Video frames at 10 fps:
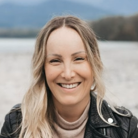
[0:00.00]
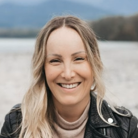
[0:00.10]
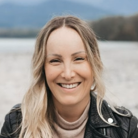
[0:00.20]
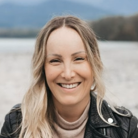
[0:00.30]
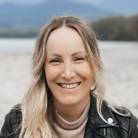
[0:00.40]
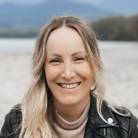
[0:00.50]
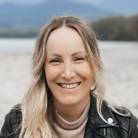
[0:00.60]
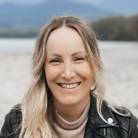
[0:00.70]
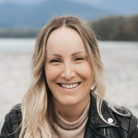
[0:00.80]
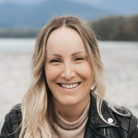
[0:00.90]

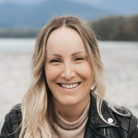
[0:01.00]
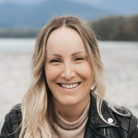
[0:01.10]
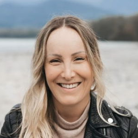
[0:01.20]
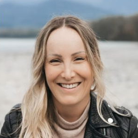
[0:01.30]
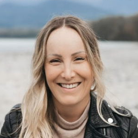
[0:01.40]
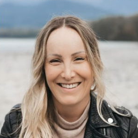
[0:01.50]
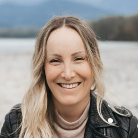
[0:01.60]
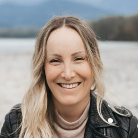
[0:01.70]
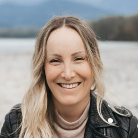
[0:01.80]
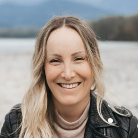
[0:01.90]

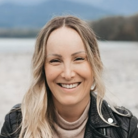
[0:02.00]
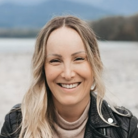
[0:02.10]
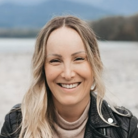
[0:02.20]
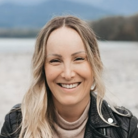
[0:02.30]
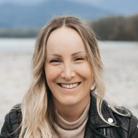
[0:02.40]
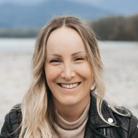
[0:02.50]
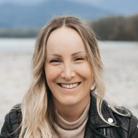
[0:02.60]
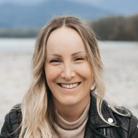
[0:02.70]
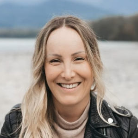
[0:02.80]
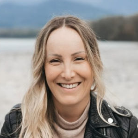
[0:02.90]

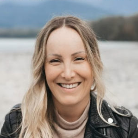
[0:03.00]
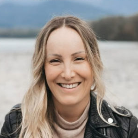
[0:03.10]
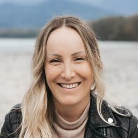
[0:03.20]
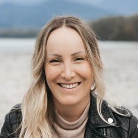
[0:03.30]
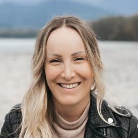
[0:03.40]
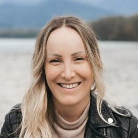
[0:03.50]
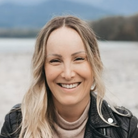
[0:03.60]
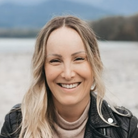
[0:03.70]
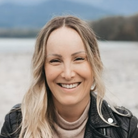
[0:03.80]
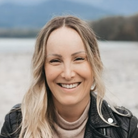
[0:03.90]

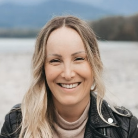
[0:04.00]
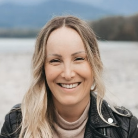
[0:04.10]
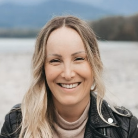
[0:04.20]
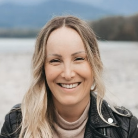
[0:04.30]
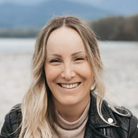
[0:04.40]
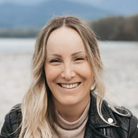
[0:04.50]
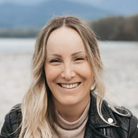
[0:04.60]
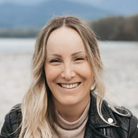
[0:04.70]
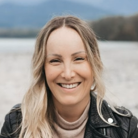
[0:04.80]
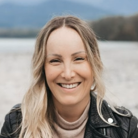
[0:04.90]

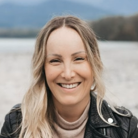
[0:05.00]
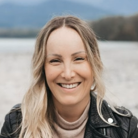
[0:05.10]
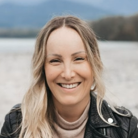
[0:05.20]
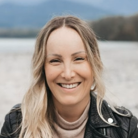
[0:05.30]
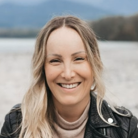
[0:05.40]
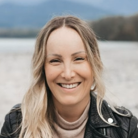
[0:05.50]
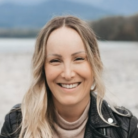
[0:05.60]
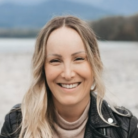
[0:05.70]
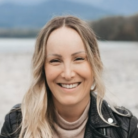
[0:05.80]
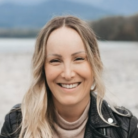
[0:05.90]

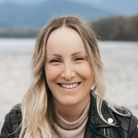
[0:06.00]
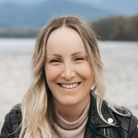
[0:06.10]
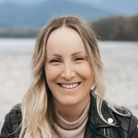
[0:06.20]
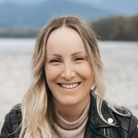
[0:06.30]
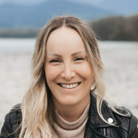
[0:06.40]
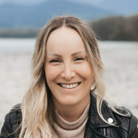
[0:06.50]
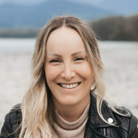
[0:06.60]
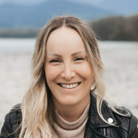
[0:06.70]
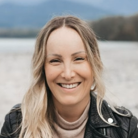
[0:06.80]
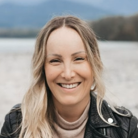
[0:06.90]

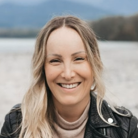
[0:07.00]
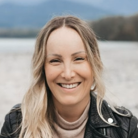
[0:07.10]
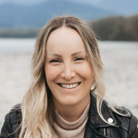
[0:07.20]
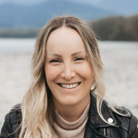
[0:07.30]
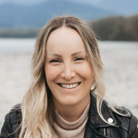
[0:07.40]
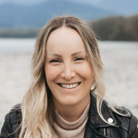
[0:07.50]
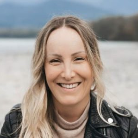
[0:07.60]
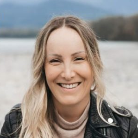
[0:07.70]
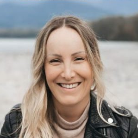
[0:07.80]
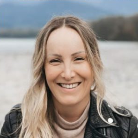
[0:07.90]
[no speech]